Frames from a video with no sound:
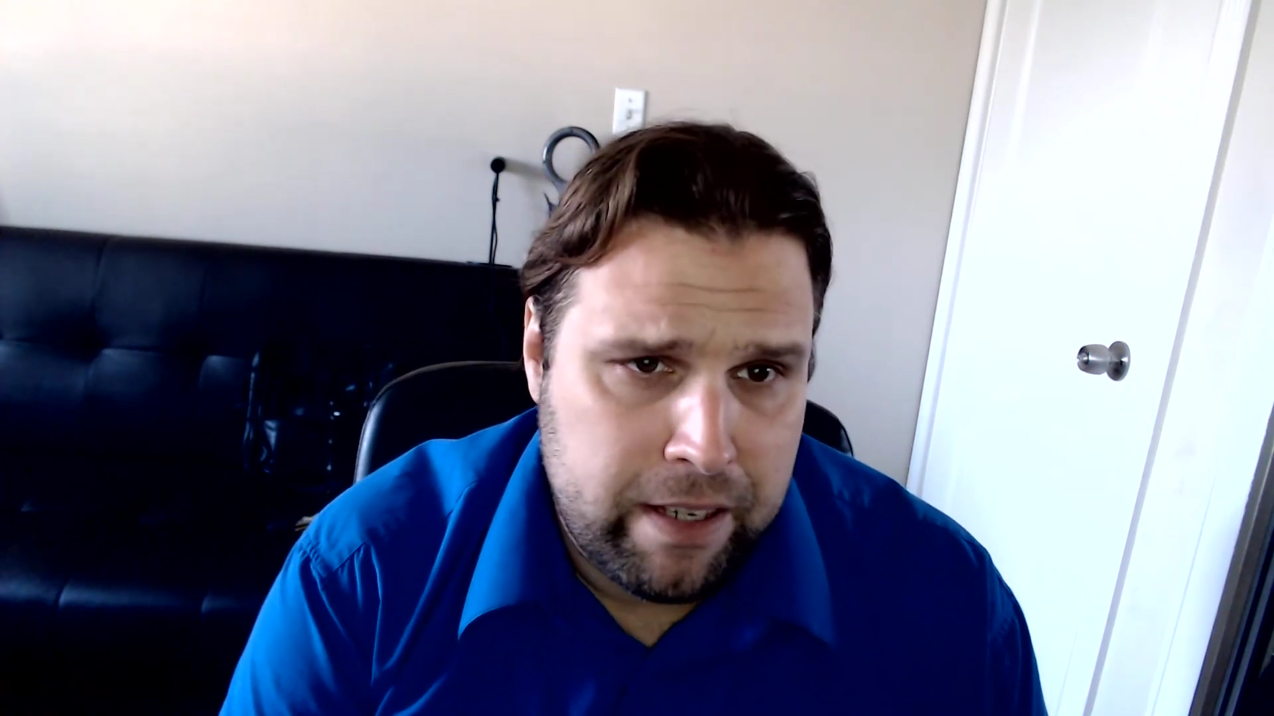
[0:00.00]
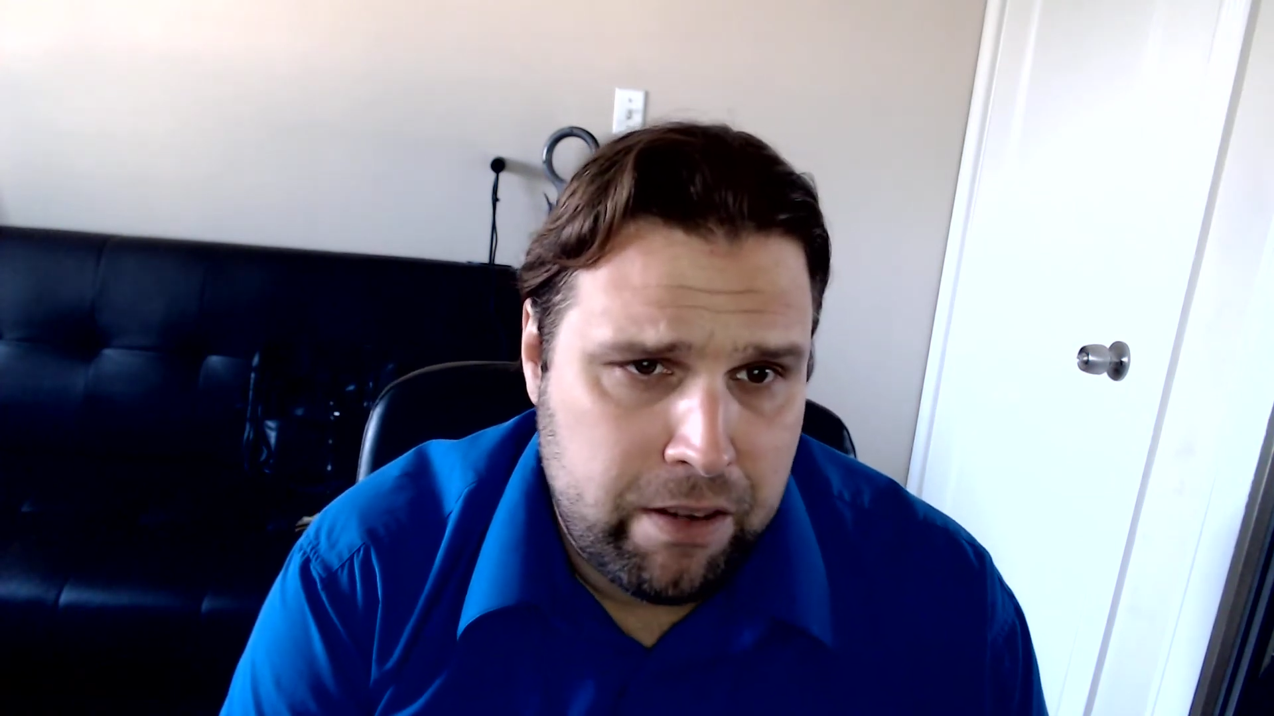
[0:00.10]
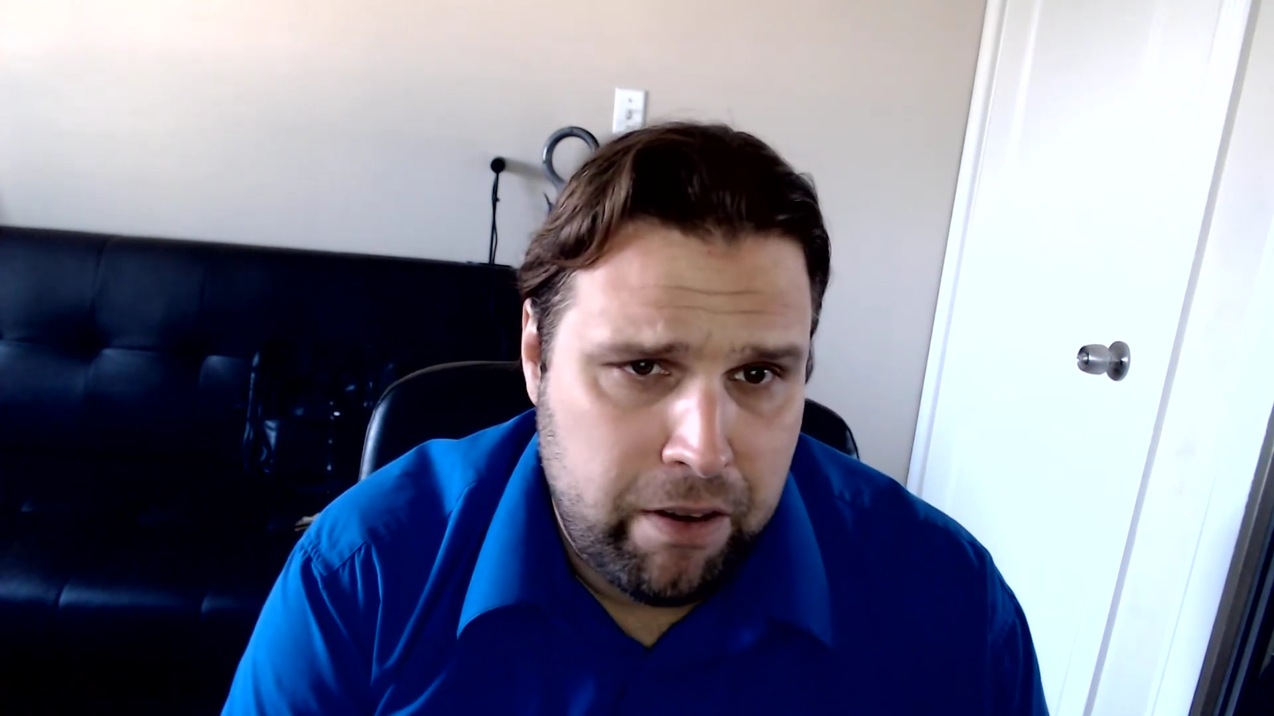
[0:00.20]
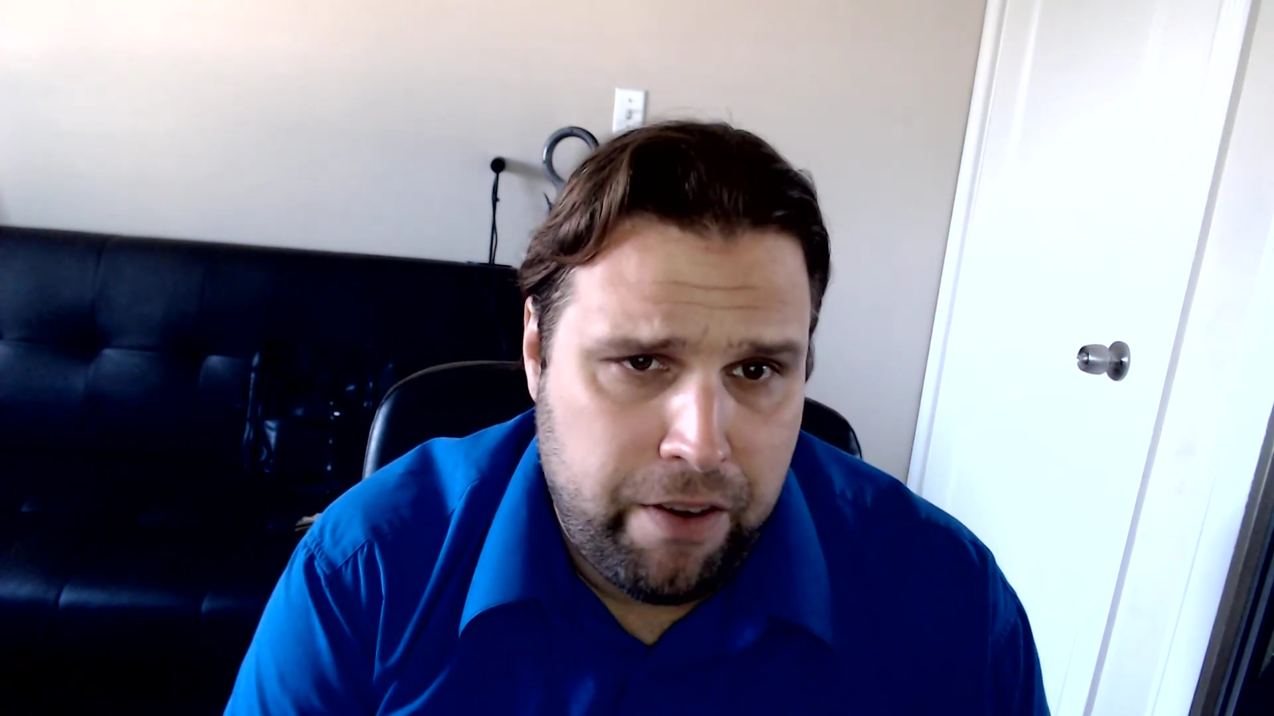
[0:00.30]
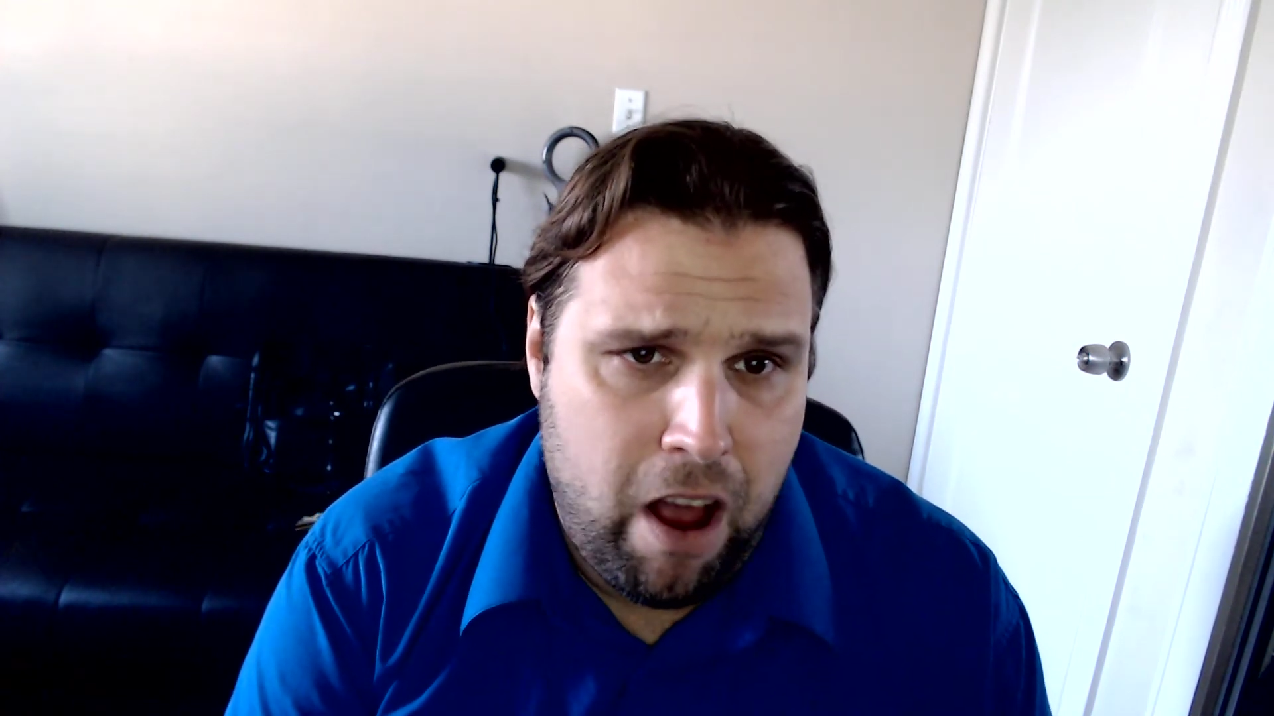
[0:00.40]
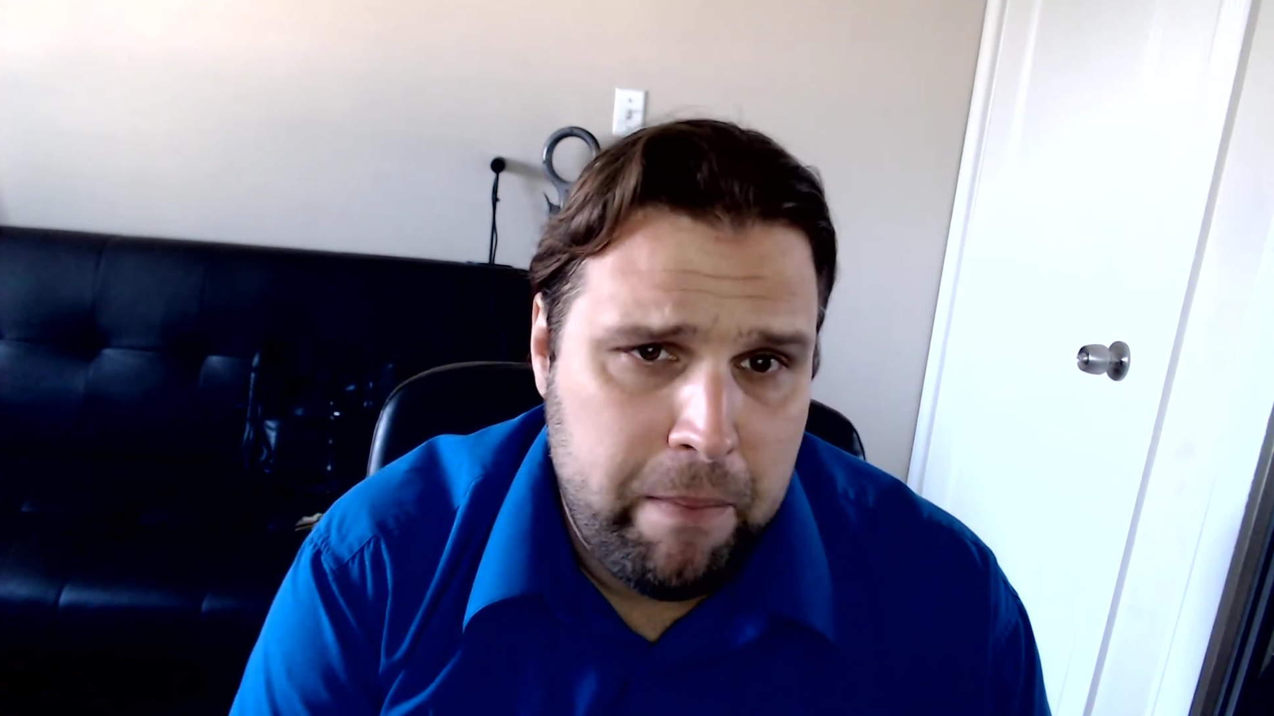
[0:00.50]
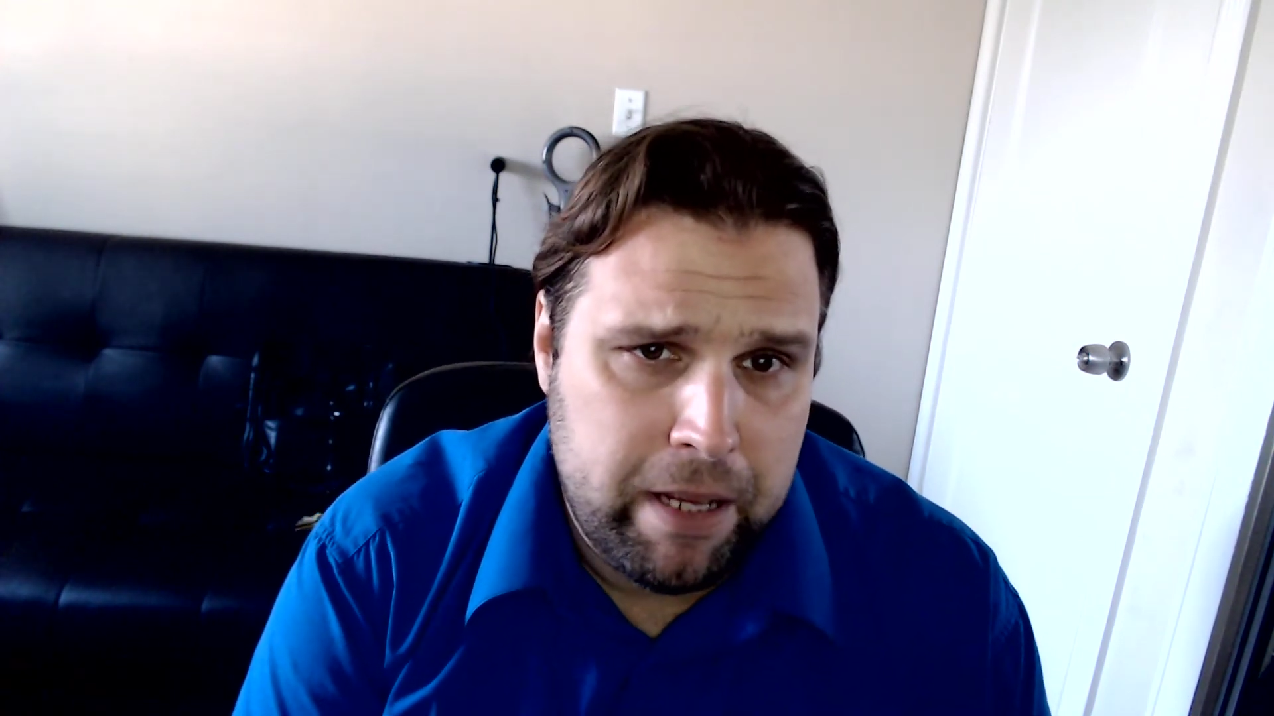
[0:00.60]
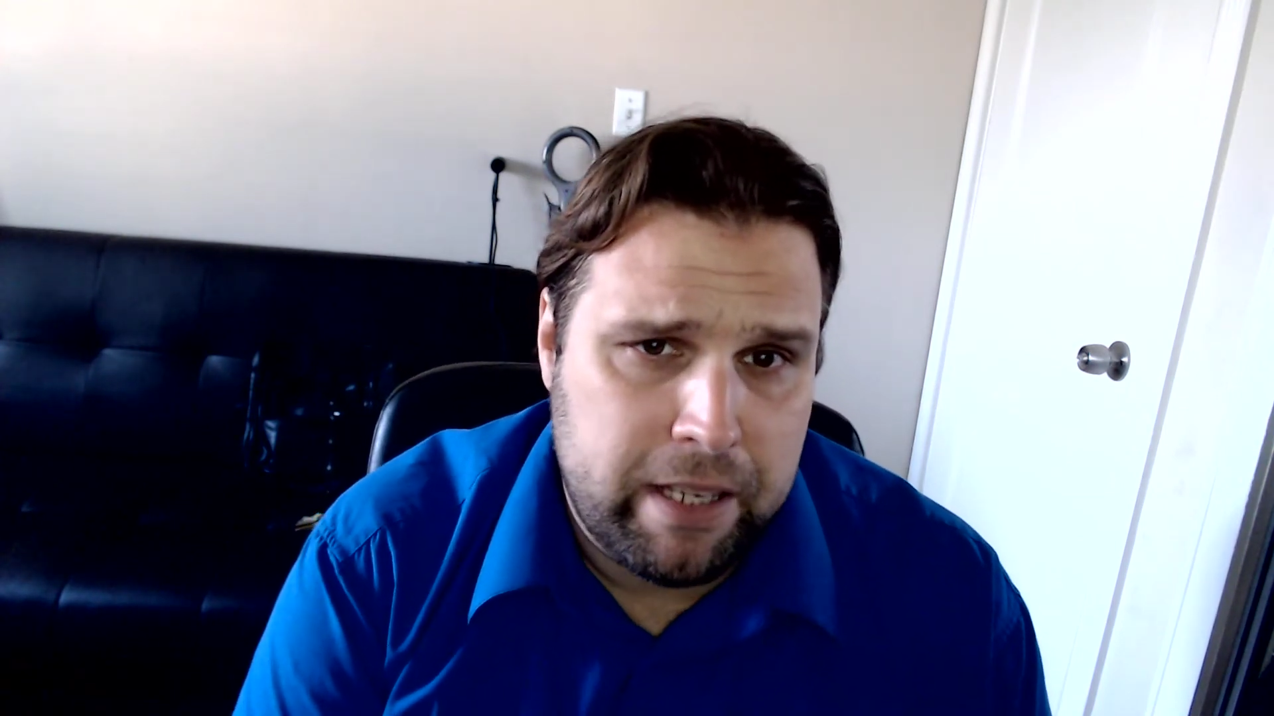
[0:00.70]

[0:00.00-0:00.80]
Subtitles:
sort of common